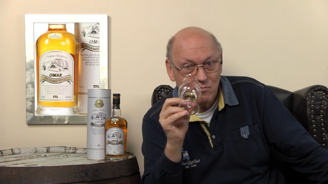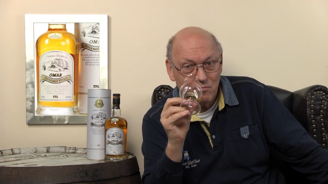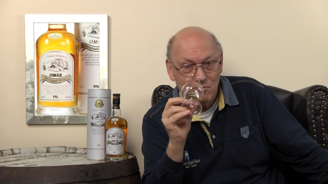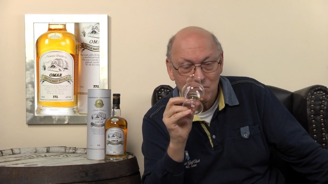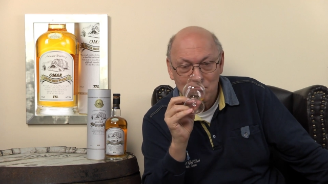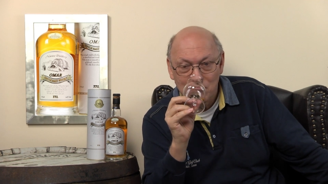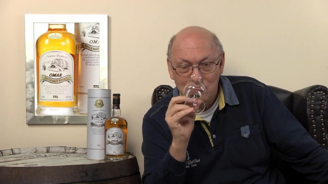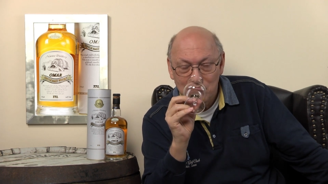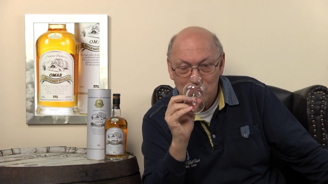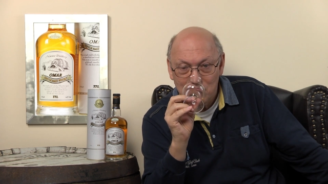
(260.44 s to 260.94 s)

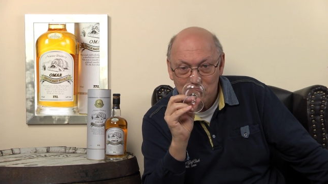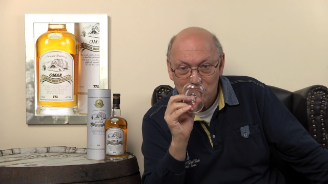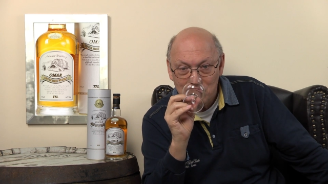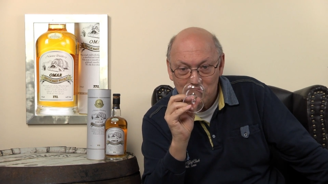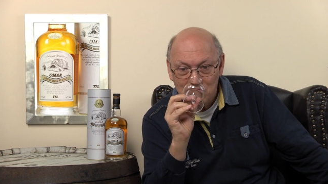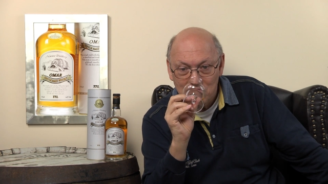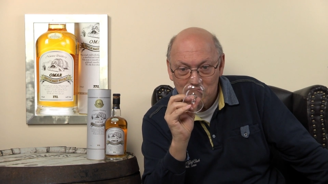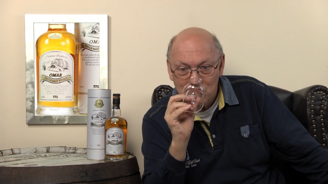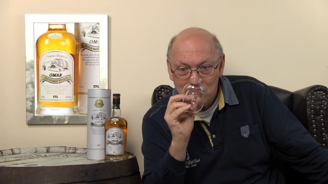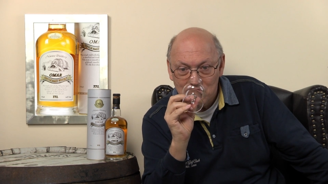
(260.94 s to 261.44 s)

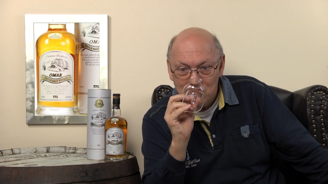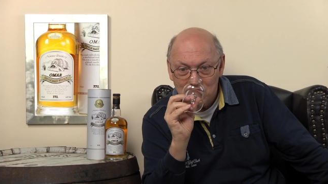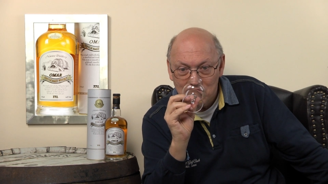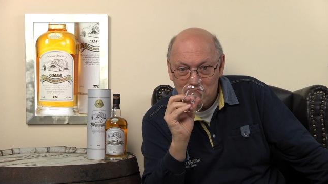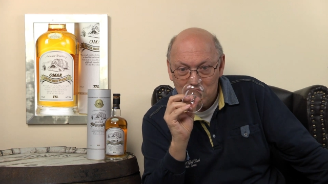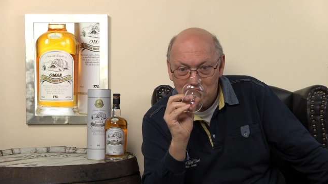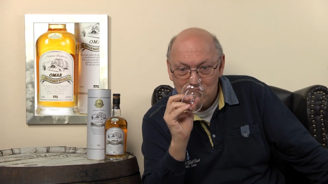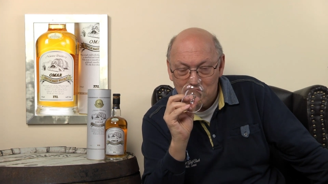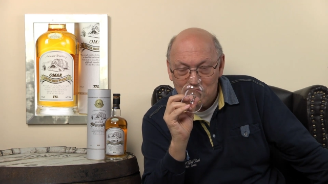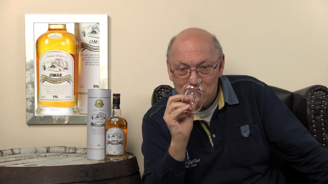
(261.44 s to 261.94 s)

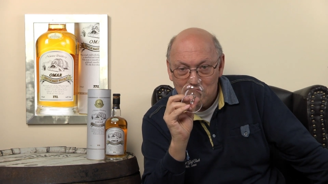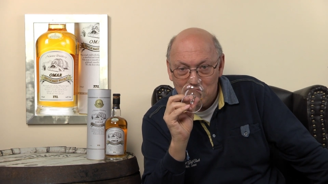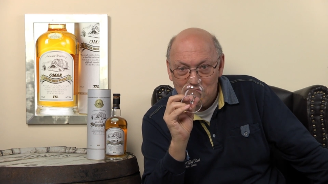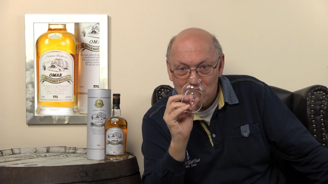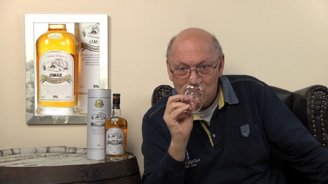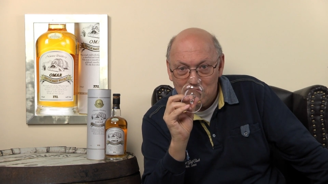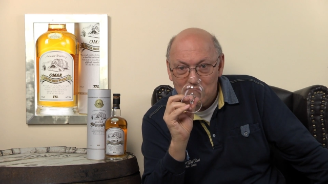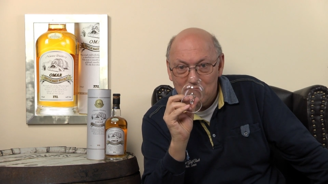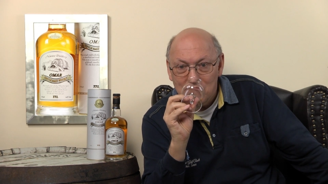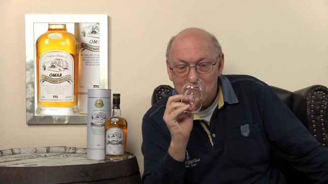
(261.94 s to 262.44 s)

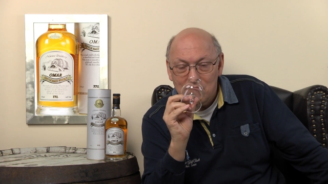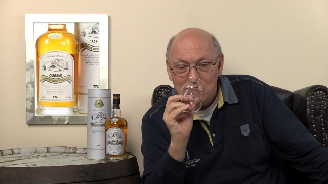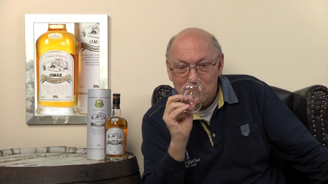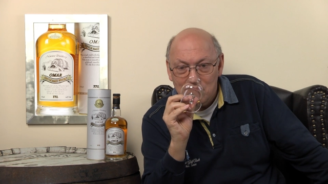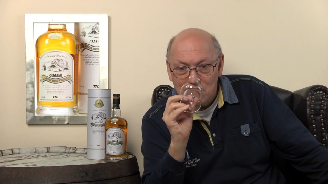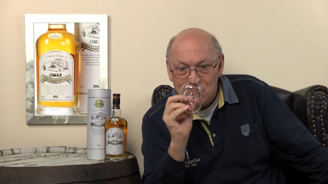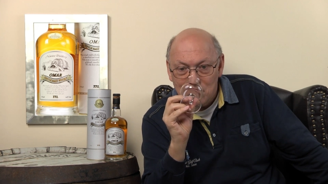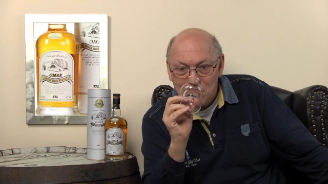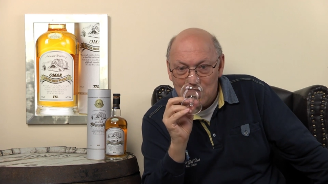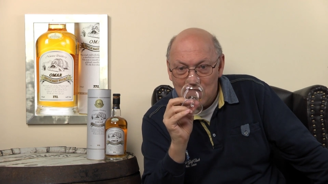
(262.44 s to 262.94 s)

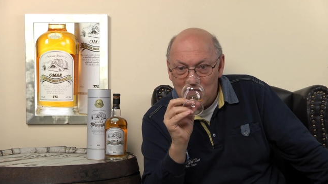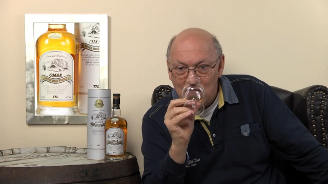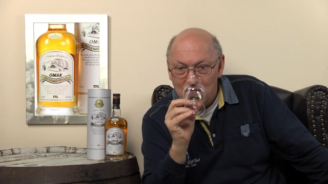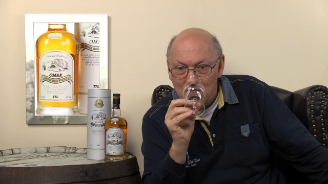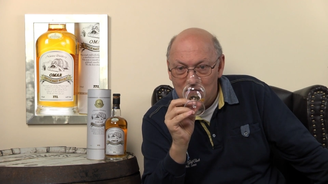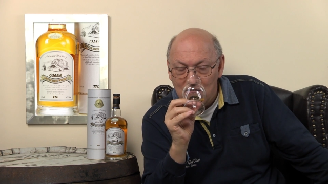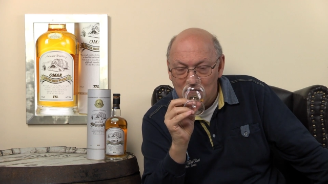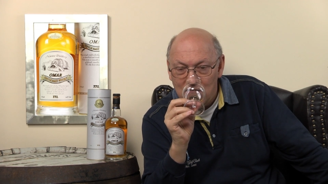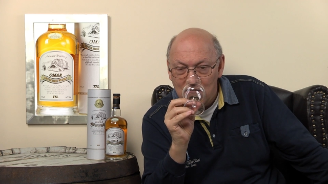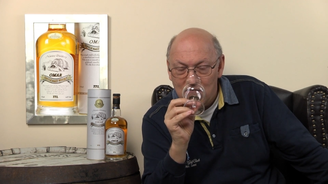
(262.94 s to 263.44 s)

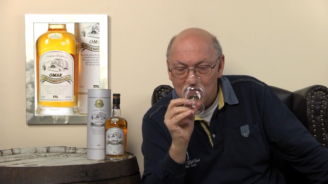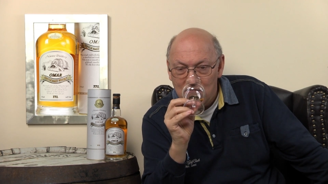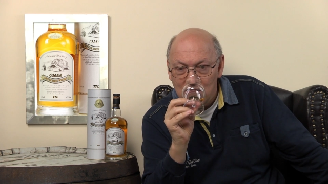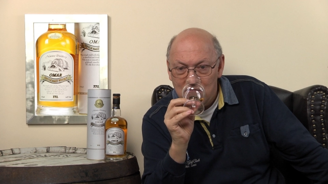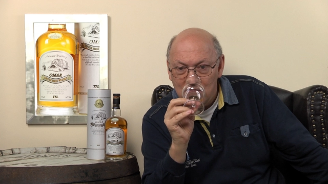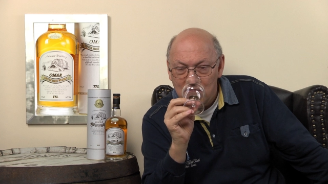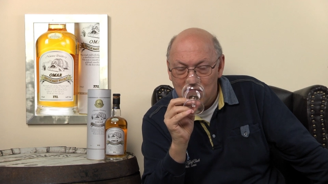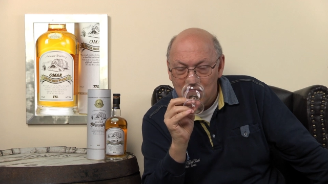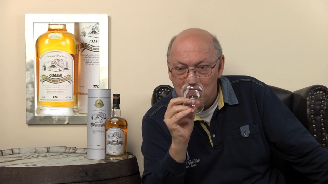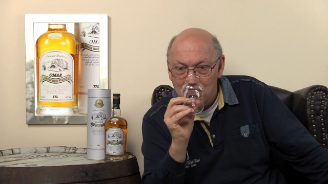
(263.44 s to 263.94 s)

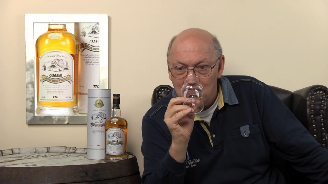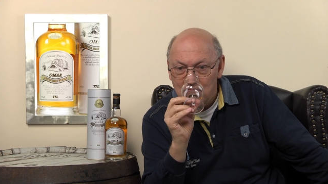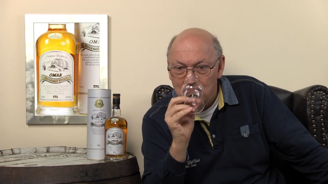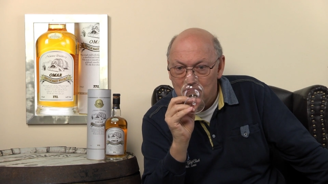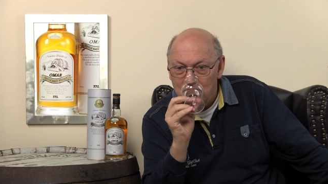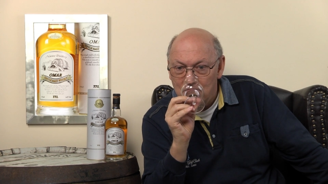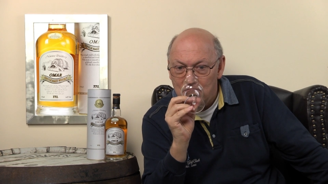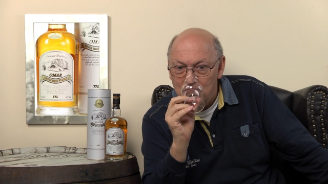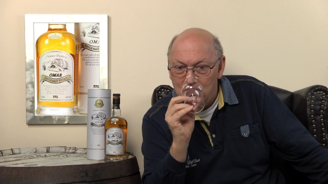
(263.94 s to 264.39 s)
(no one is talking)